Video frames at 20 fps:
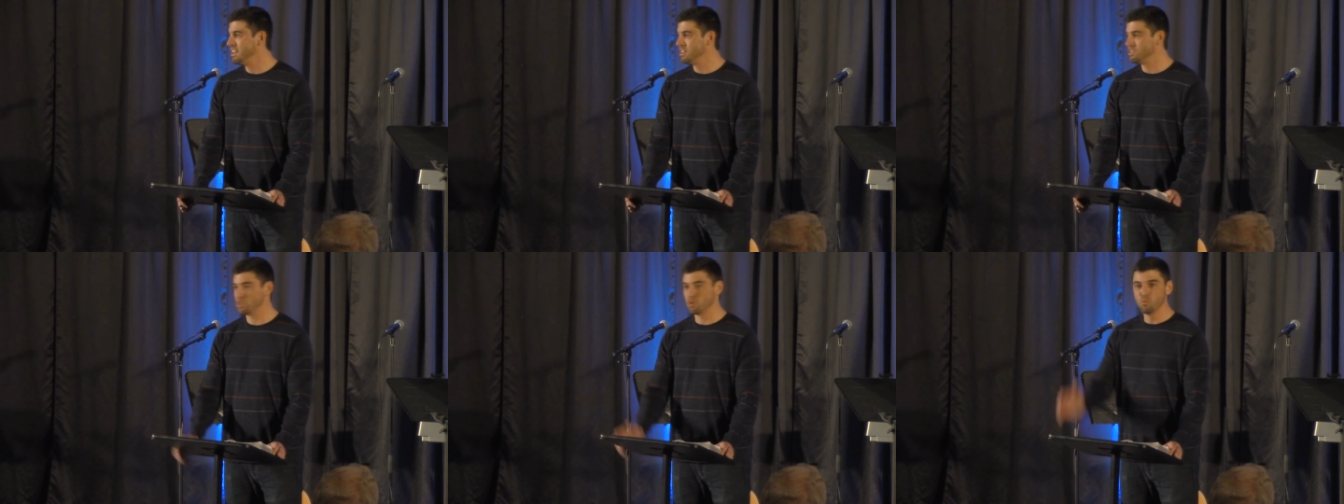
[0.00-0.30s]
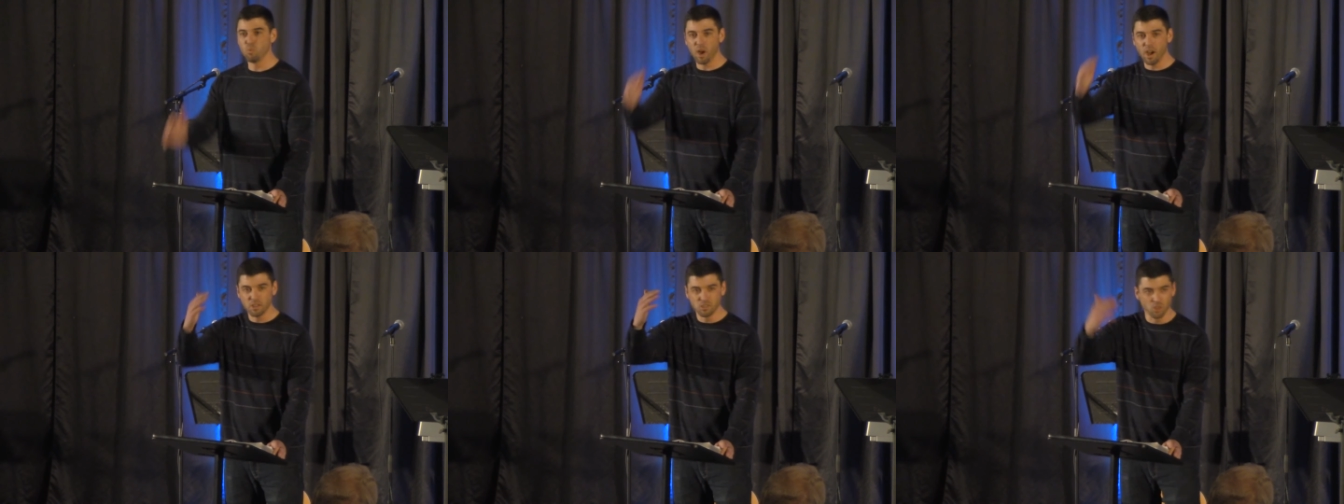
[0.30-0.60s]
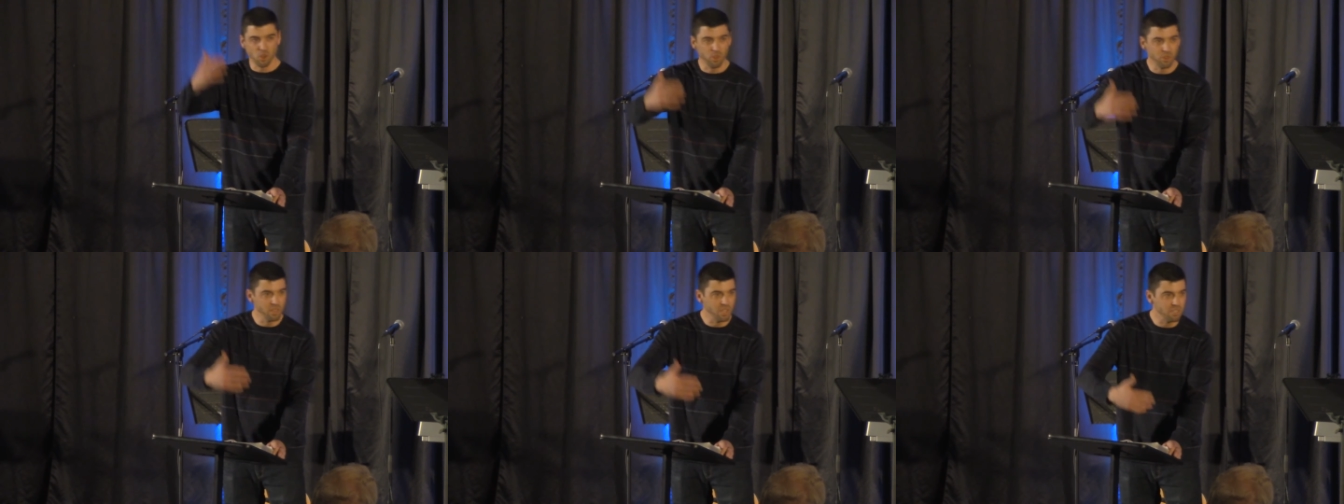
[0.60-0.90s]
As you watch
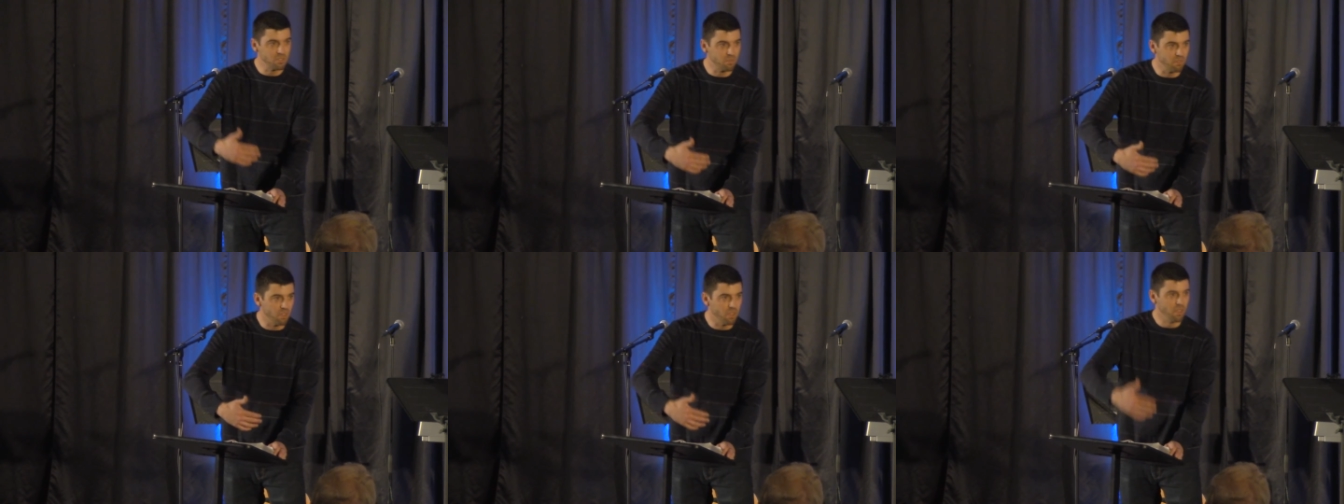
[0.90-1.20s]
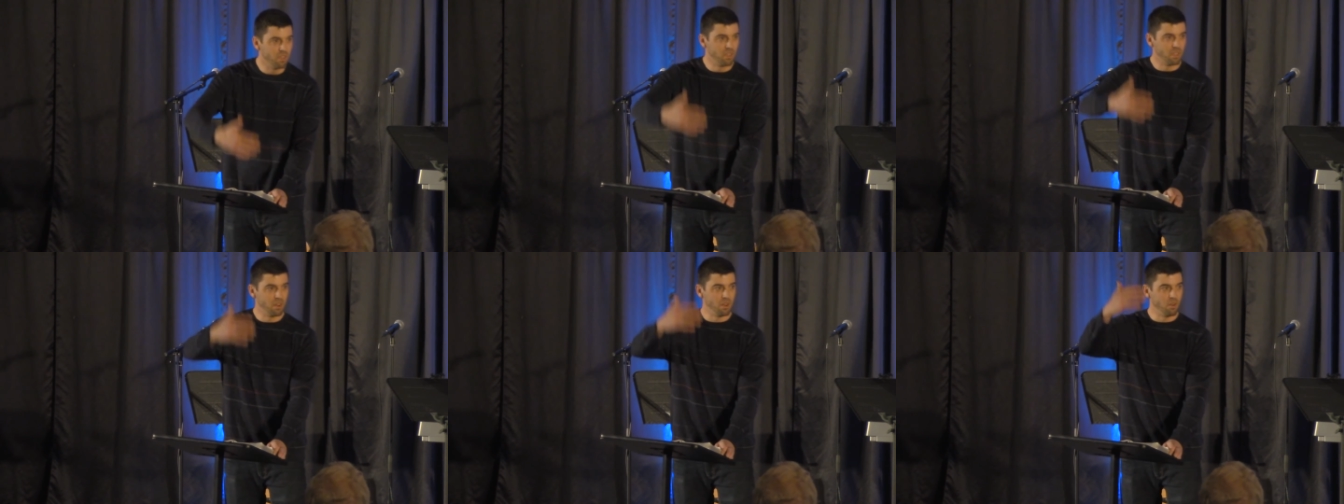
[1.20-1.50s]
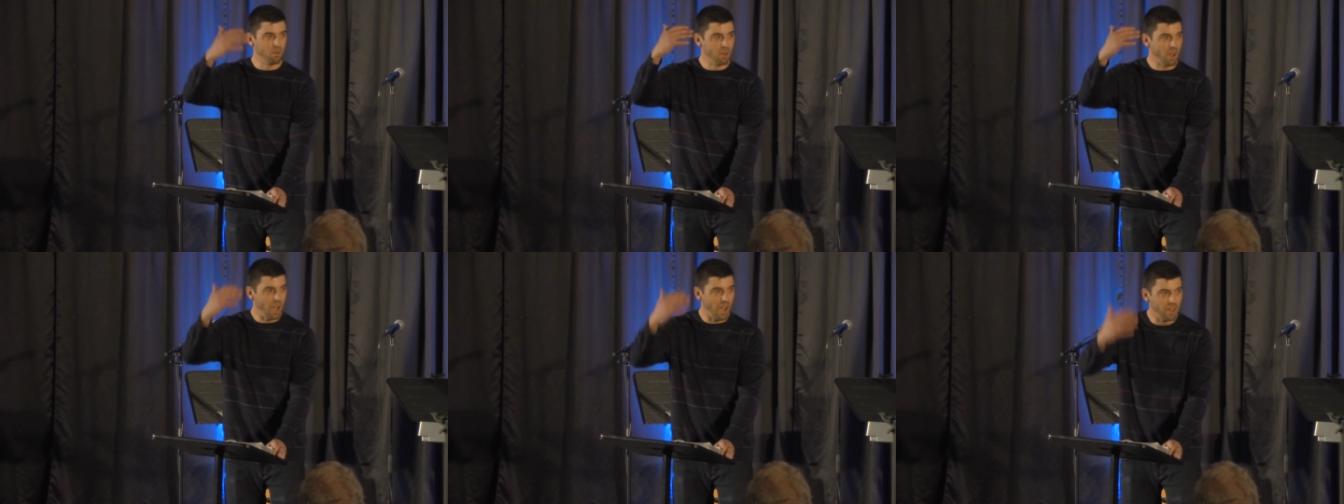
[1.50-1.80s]
all these, you
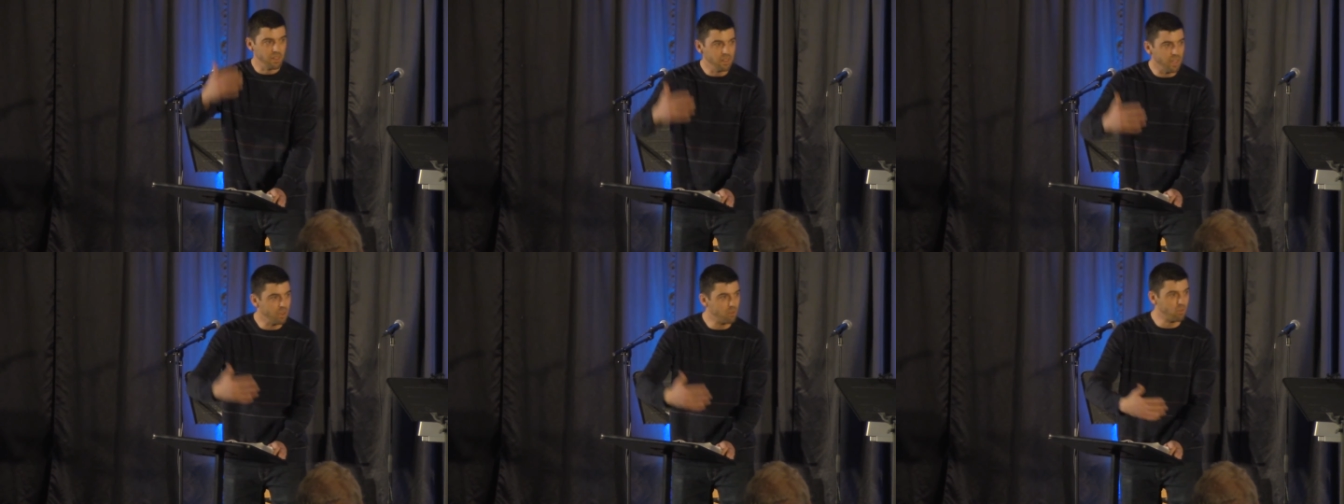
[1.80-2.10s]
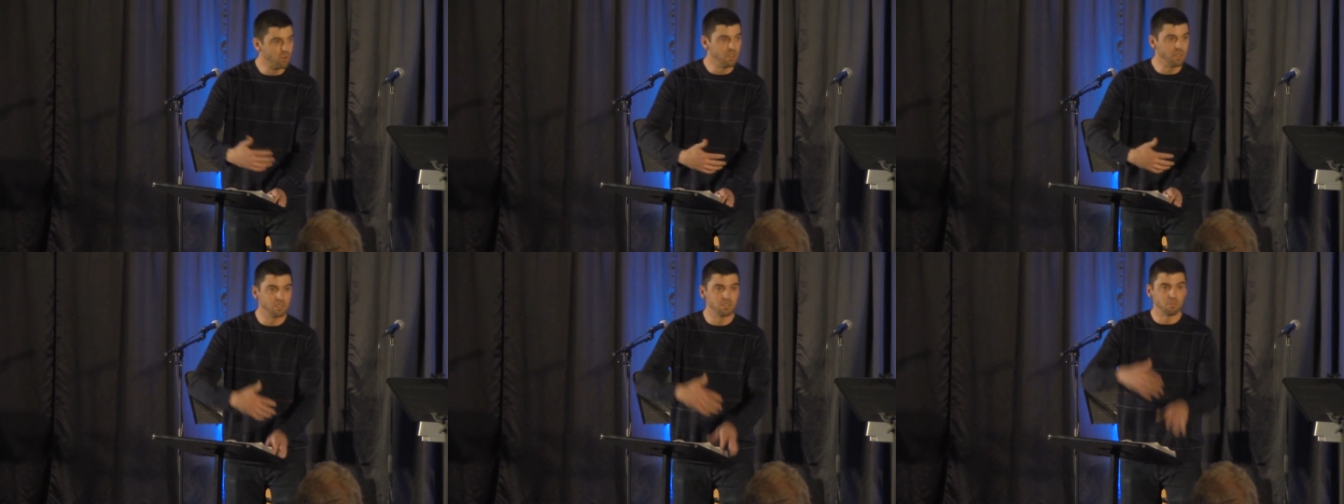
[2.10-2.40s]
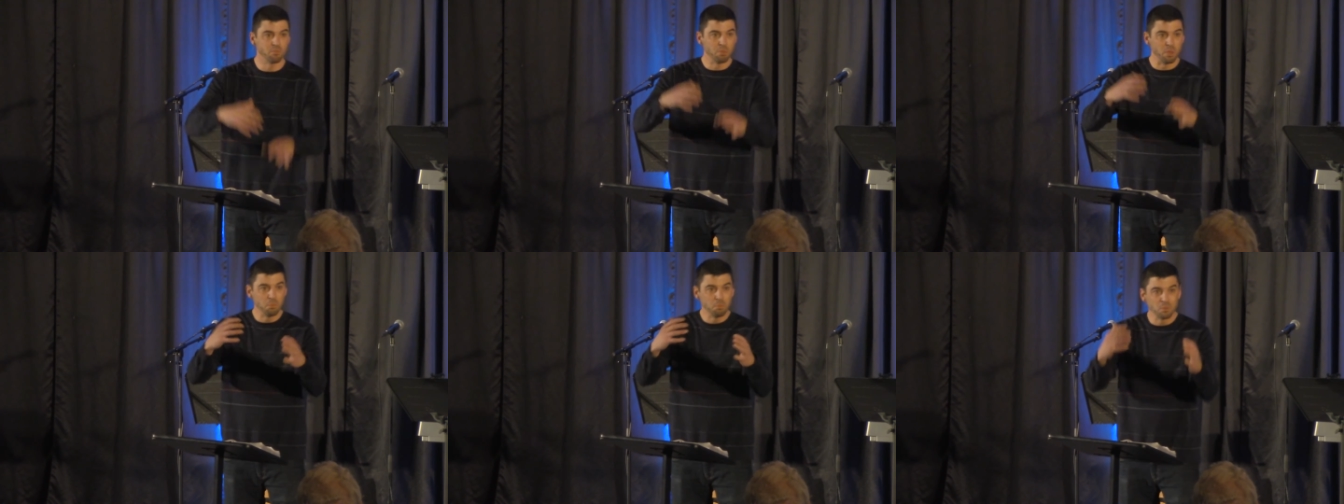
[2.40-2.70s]
know, highlight reels
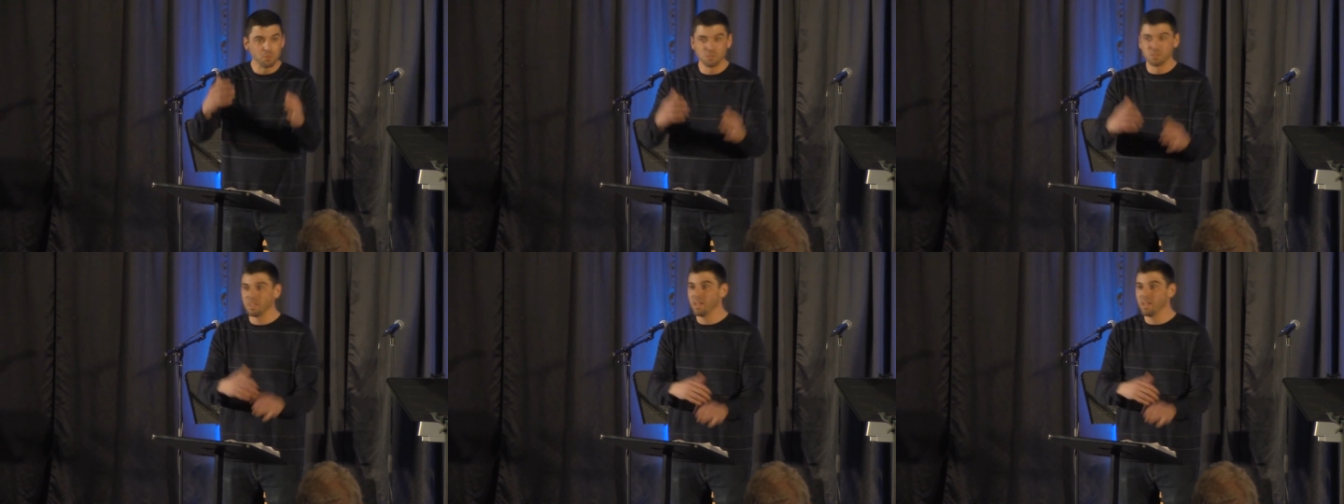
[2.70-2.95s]
of people's